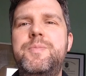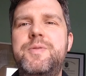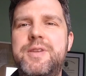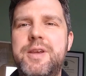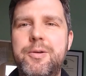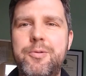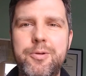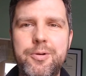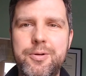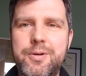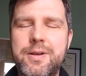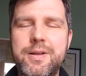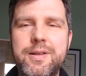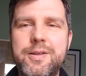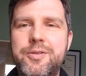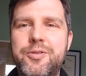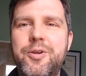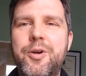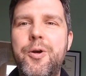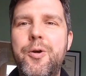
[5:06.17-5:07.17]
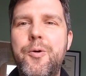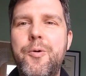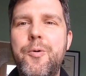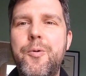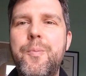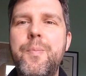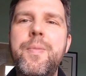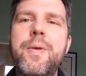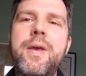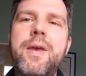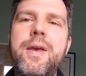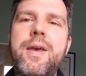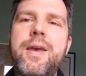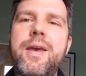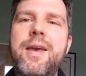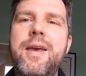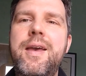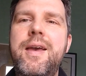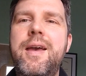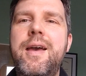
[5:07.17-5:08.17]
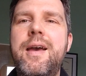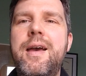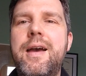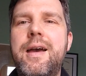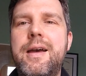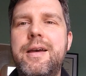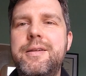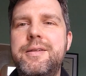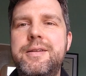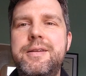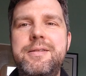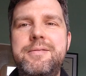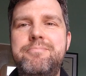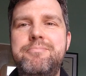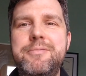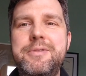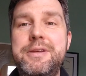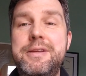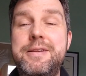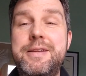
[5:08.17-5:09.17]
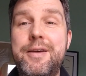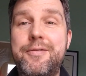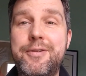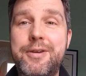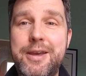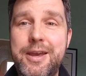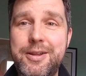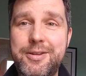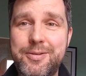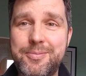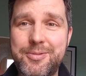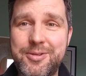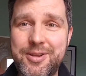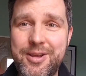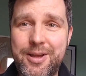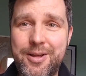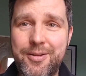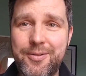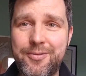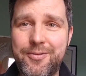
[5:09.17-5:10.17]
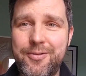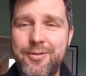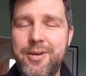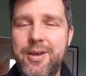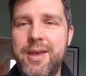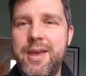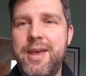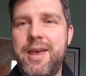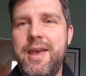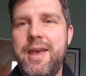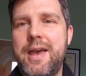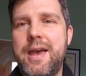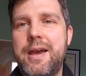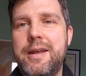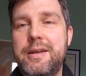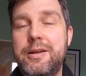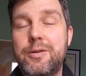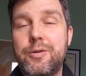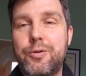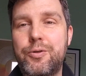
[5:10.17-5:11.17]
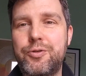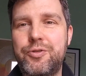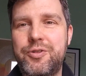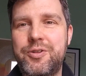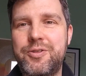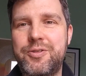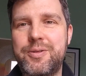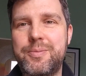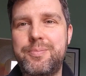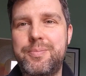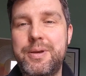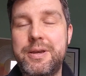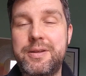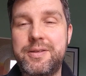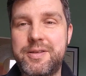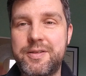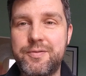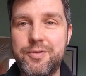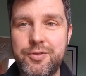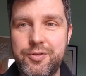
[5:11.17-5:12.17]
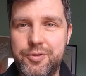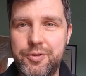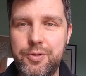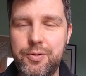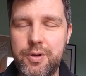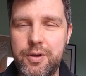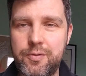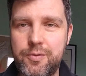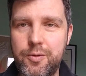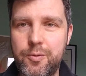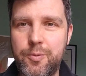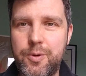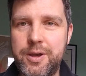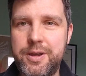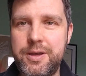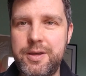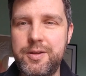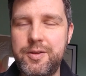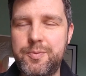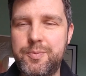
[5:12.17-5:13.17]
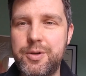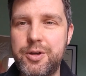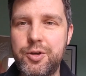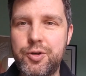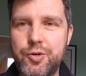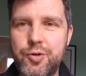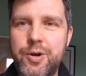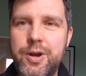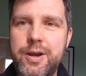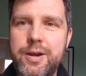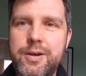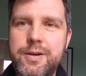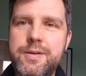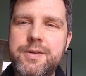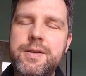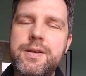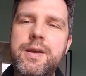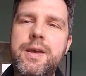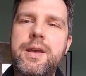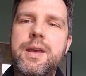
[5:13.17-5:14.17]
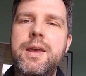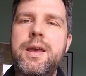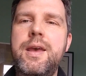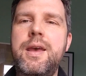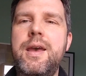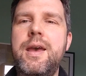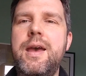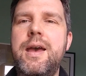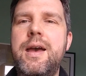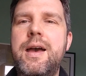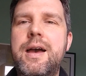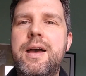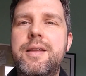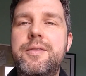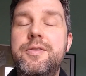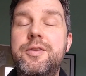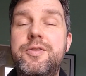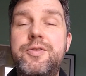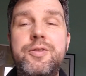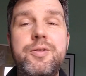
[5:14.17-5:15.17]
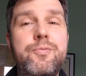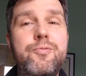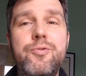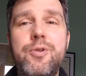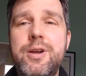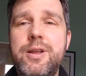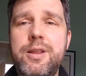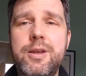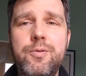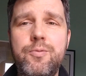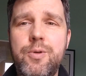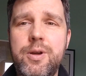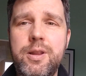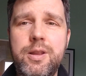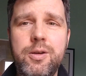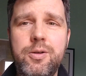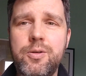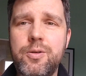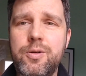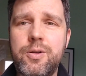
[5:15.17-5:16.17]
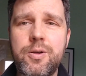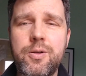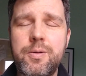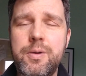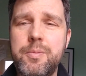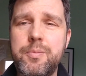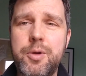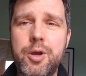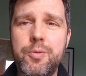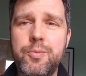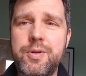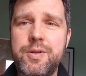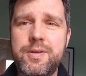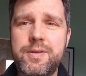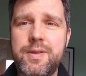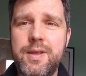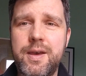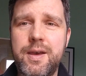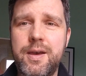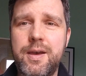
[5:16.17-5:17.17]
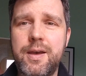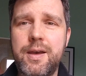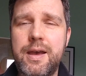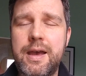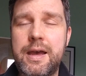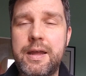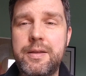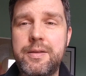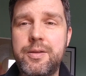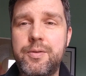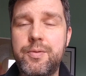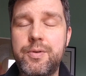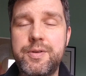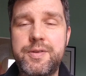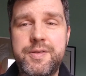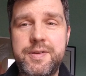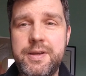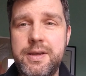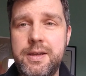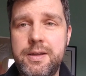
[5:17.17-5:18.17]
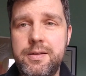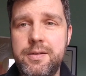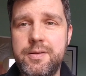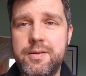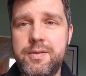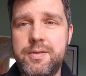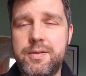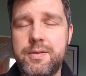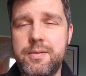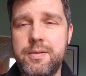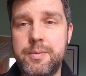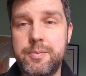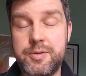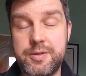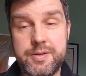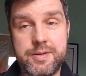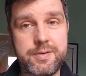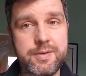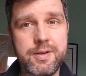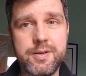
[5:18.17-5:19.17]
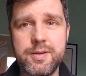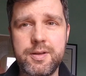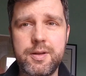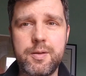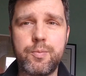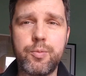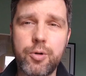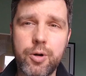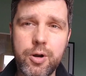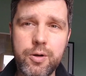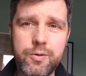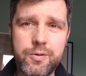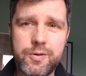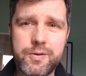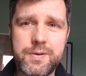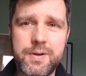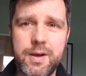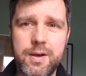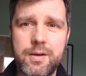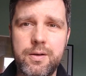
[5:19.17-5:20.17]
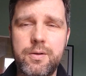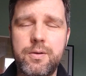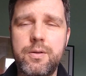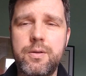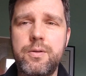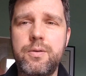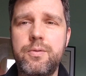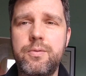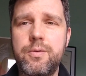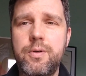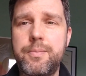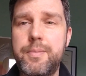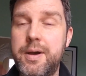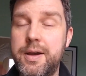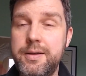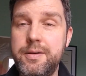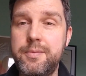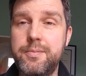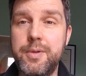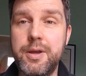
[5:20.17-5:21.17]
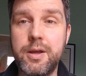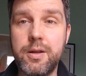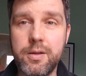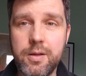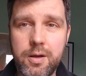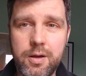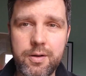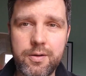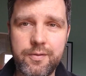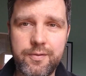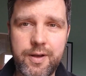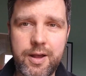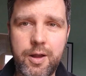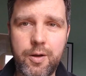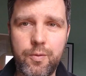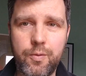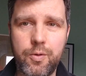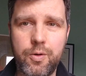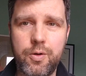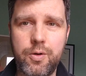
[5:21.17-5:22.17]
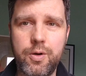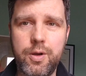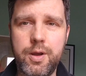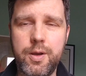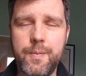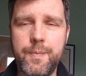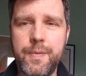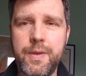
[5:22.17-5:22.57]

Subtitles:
serial killer's home, and he defecates himself, and he launches a big civil suit over the way he's been tricked. And there's some really, really good comic moments there, and there are scenes that, certainly the prose style reminded me a lot of Ellroy,